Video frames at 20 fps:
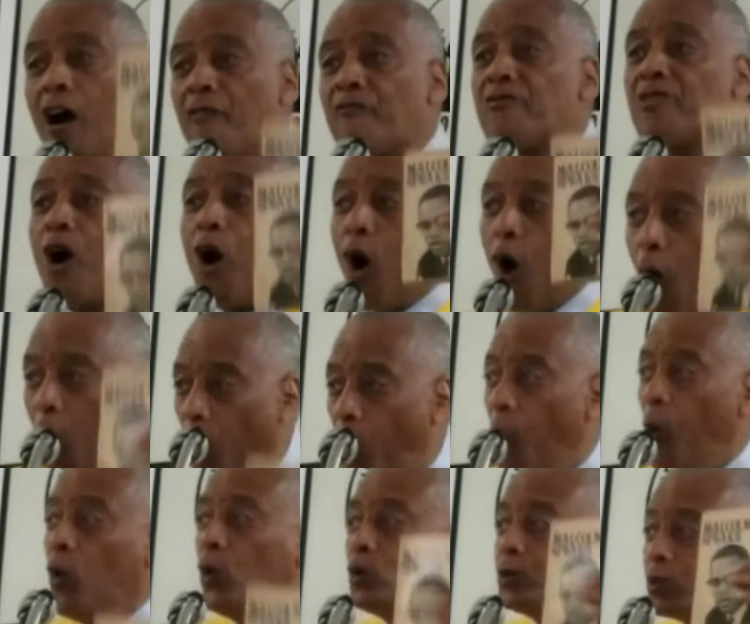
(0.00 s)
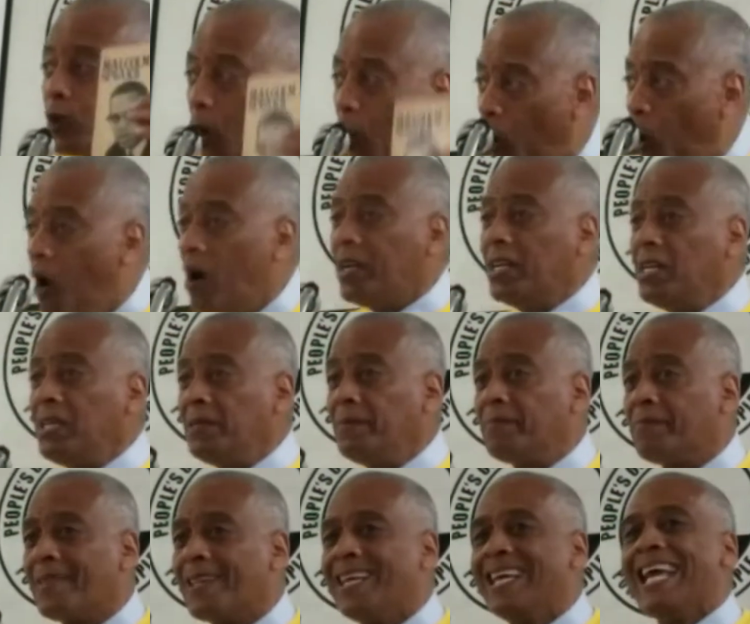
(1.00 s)
of the old
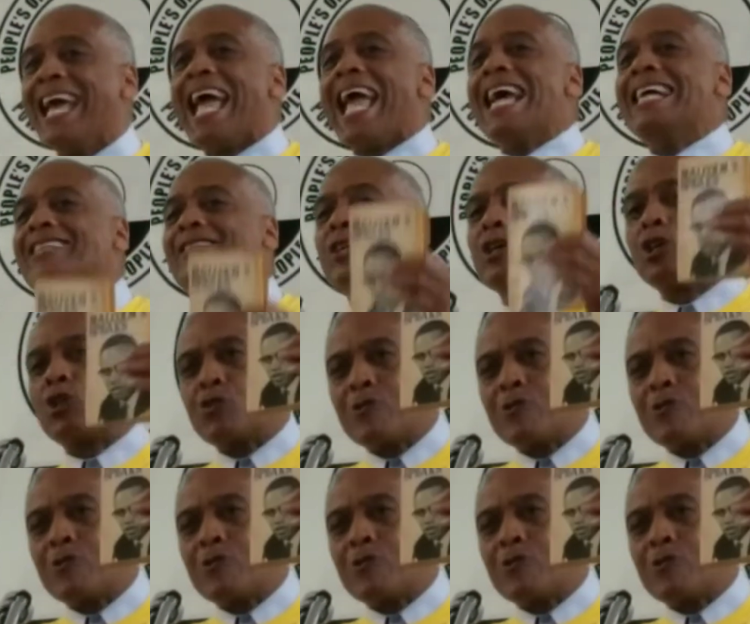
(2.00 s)
order and the